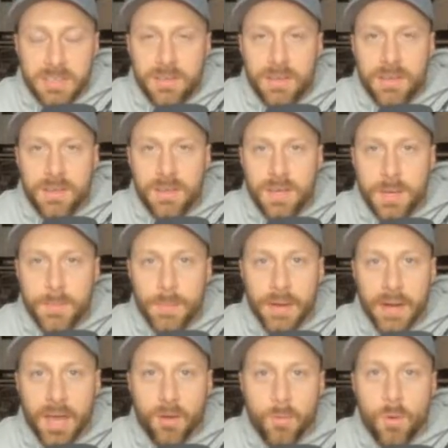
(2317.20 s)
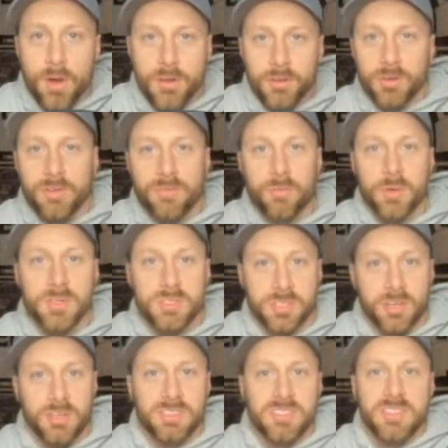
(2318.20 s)
But I wonder if we start to see
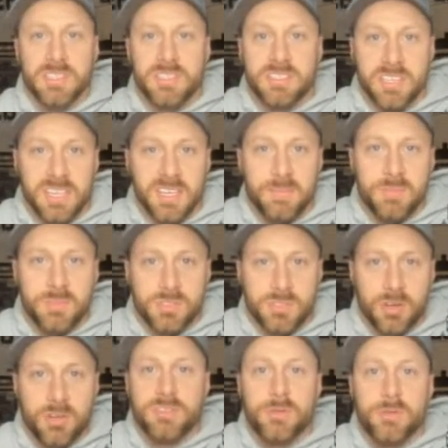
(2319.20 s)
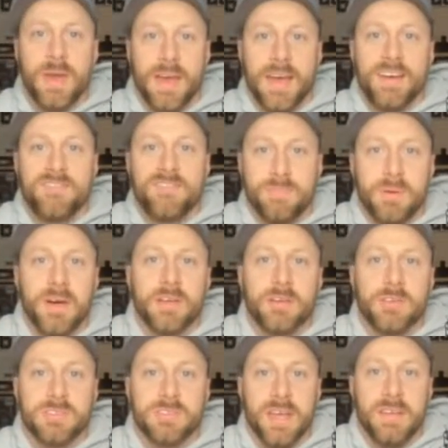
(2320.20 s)
teams start to have players
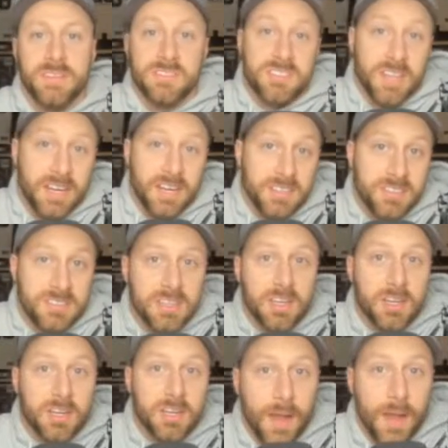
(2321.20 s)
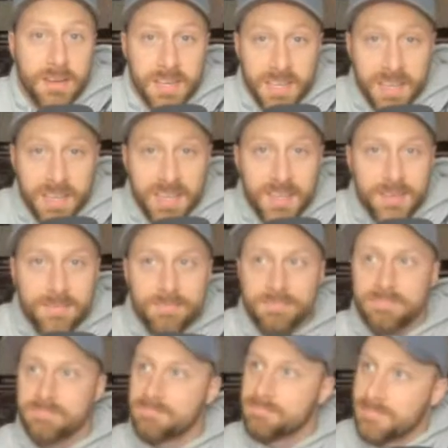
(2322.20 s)
that decide to stick around. And again,
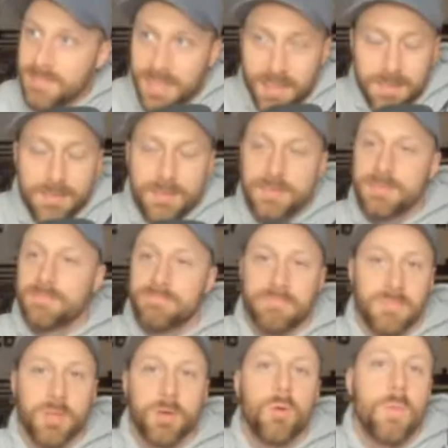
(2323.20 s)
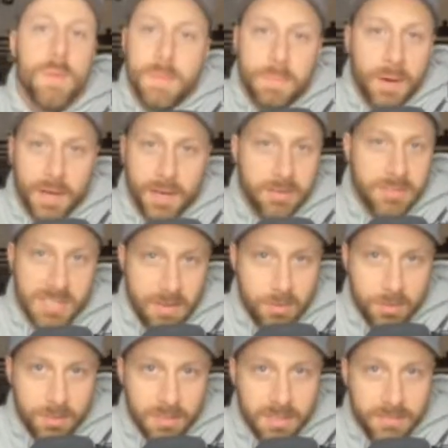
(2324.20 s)
uh, there will be players that
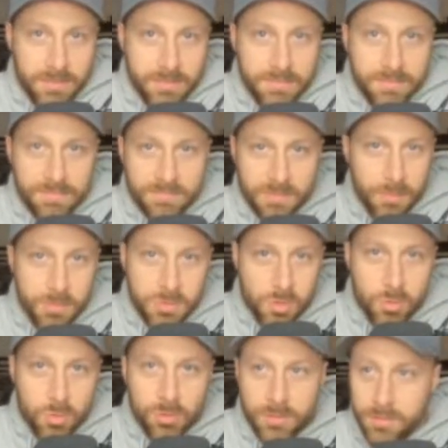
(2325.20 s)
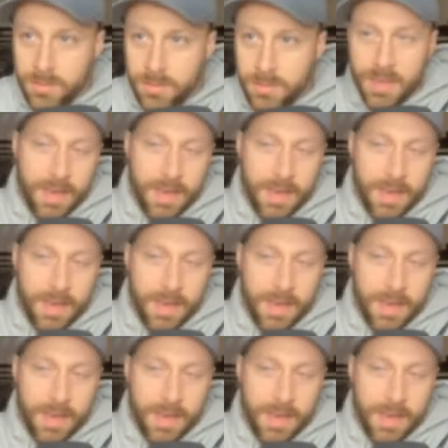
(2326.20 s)
will leave from school uh,